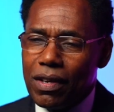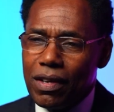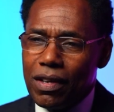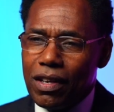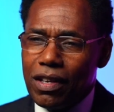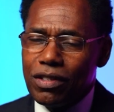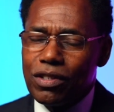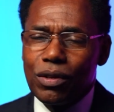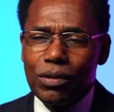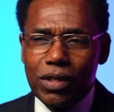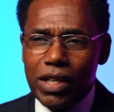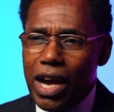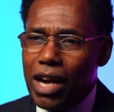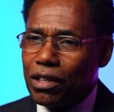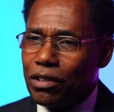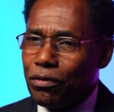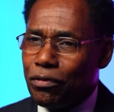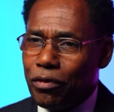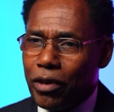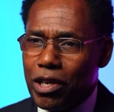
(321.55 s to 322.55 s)
And so
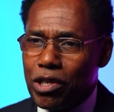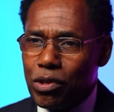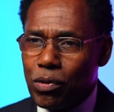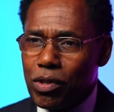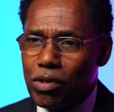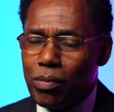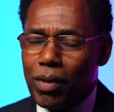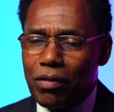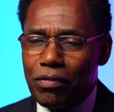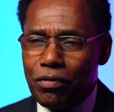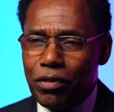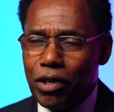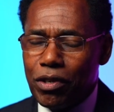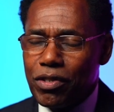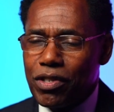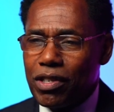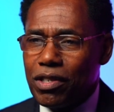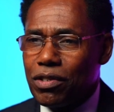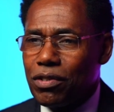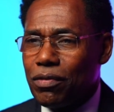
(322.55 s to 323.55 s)
Dr. Frazier was my first
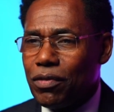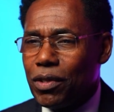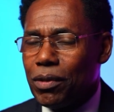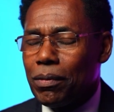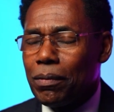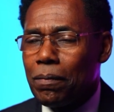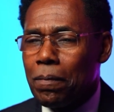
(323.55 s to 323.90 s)
interview.